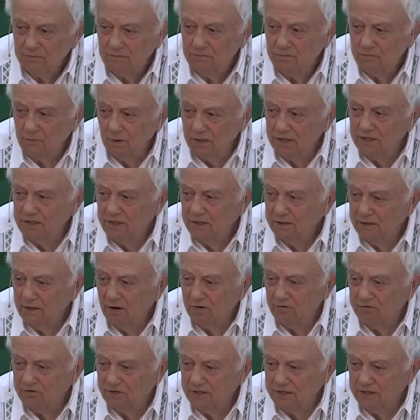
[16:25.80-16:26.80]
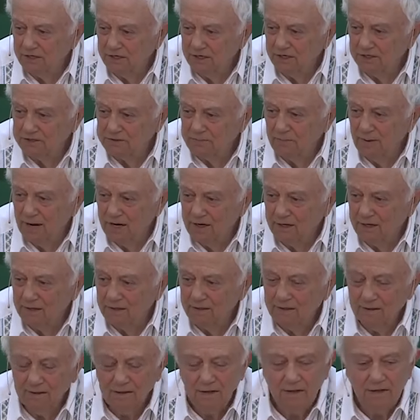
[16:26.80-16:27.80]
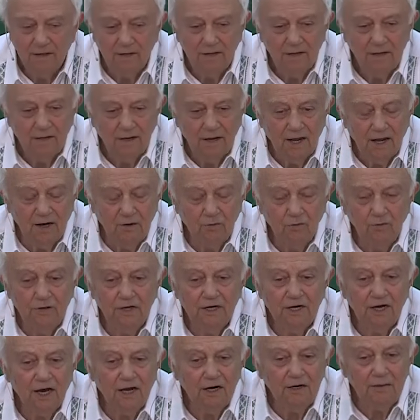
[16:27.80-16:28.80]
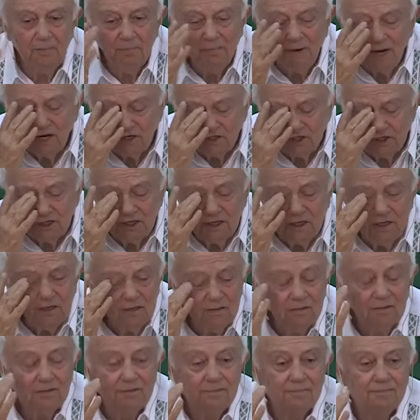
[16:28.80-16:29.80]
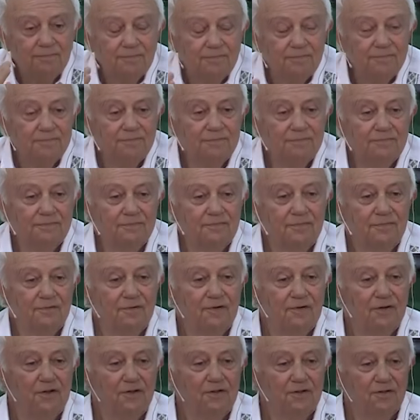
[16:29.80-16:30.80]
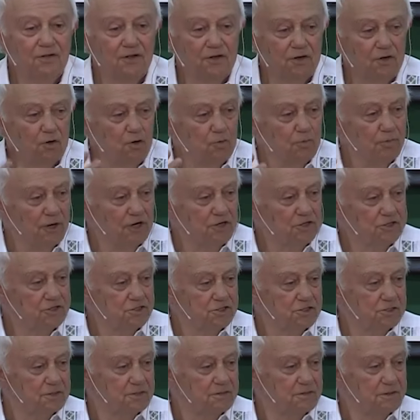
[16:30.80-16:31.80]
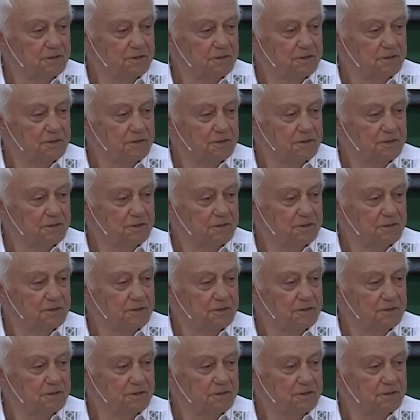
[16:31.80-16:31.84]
20,000 years back, and we can imagine the humans,